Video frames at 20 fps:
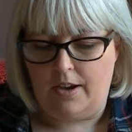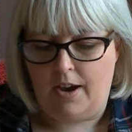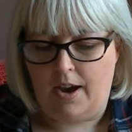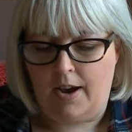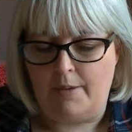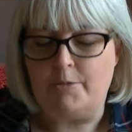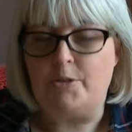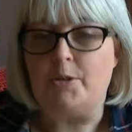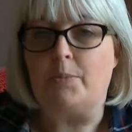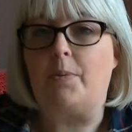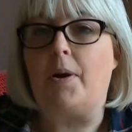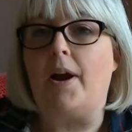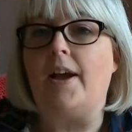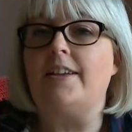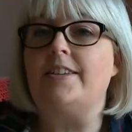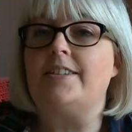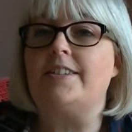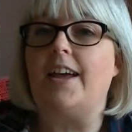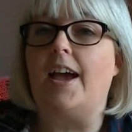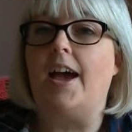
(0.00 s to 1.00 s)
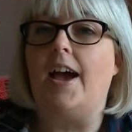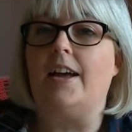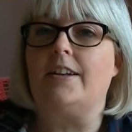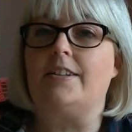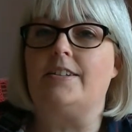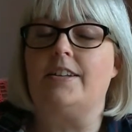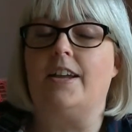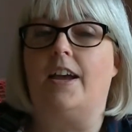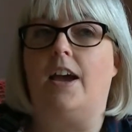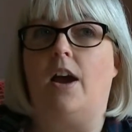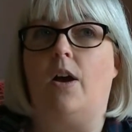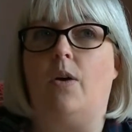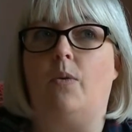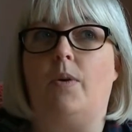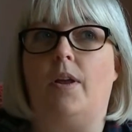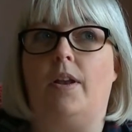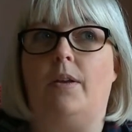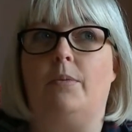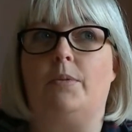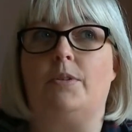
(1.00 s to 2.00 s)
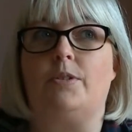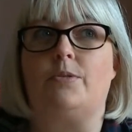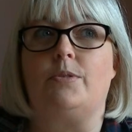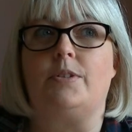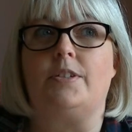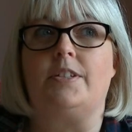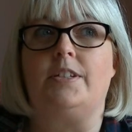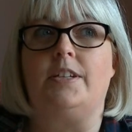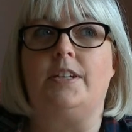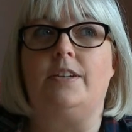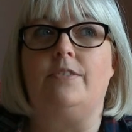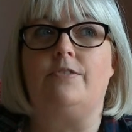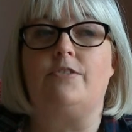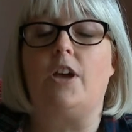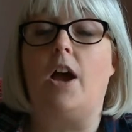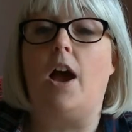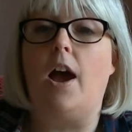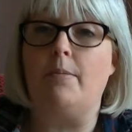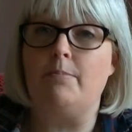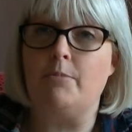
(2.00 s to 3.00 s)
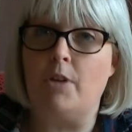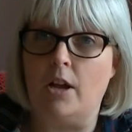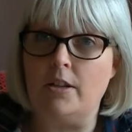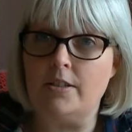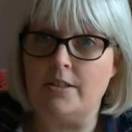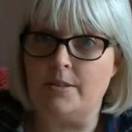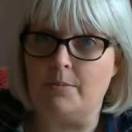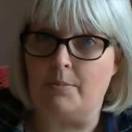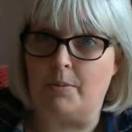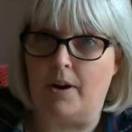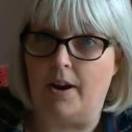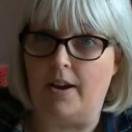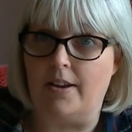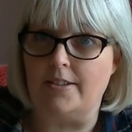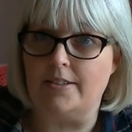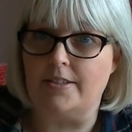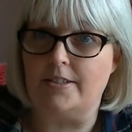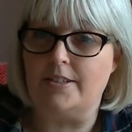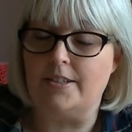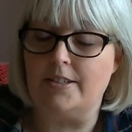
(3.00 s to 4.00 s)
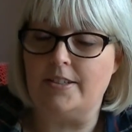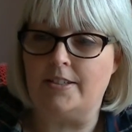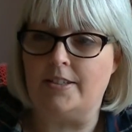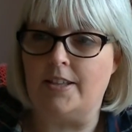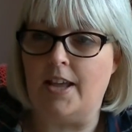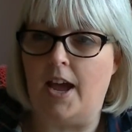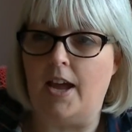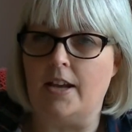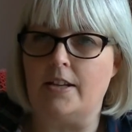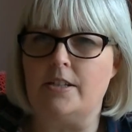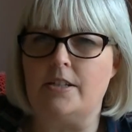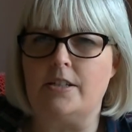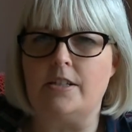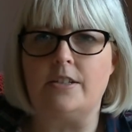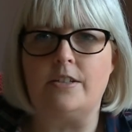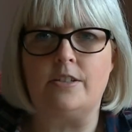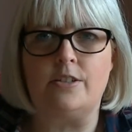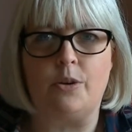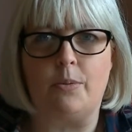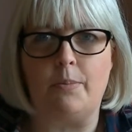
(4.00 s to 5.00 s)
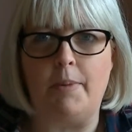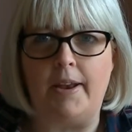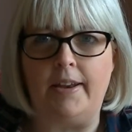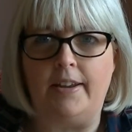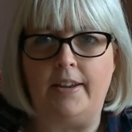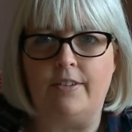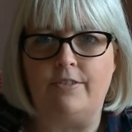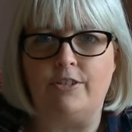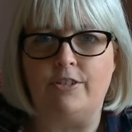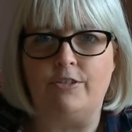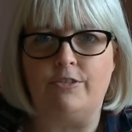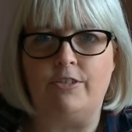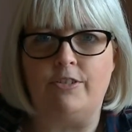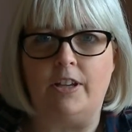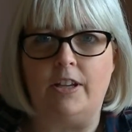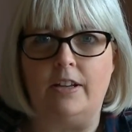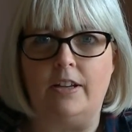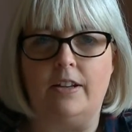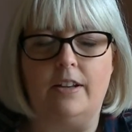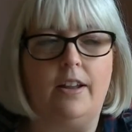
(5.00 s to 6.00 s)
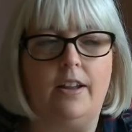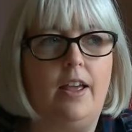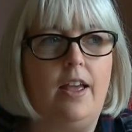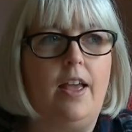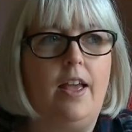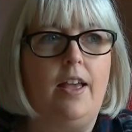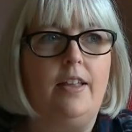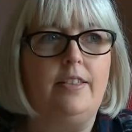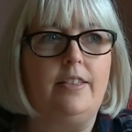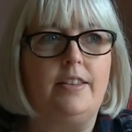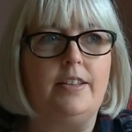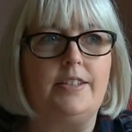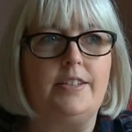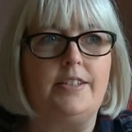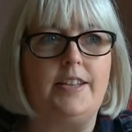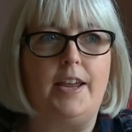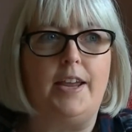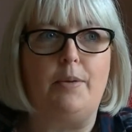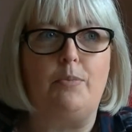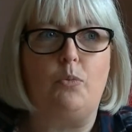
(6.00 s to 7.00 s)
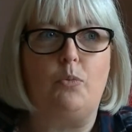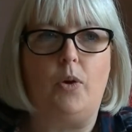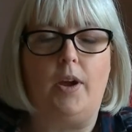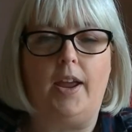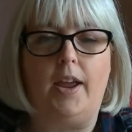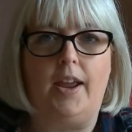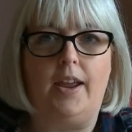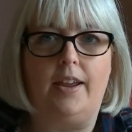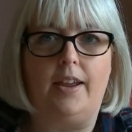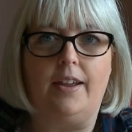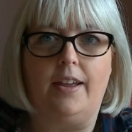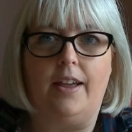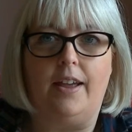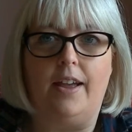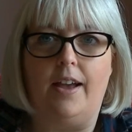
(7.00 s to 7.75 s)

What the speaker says: I'm surprised at how well it was received. I'm not surprised that so many of you feel the same way.